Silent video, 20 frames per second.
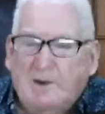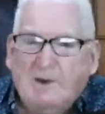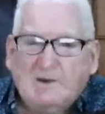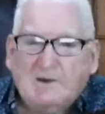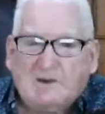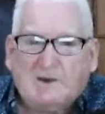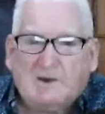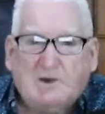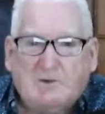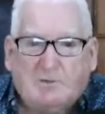
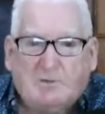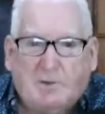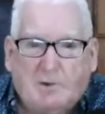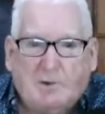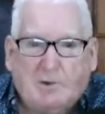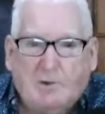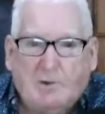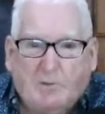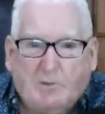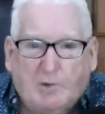so there's
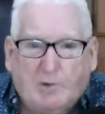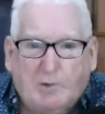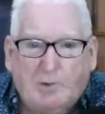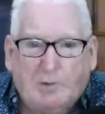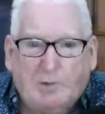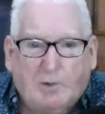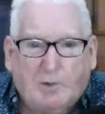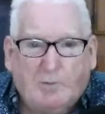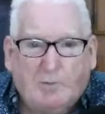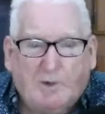very
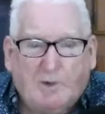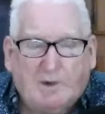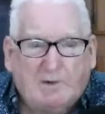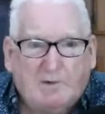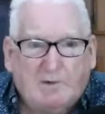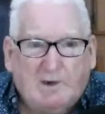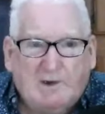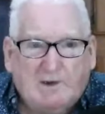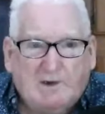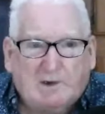few or
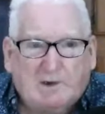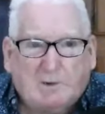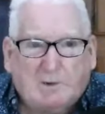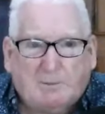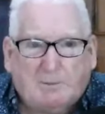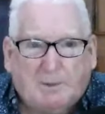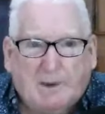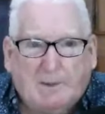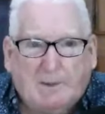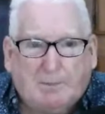very little
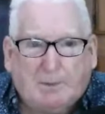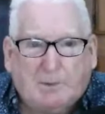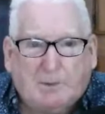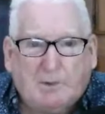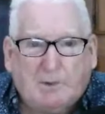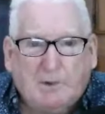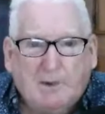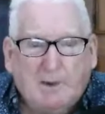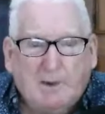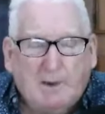people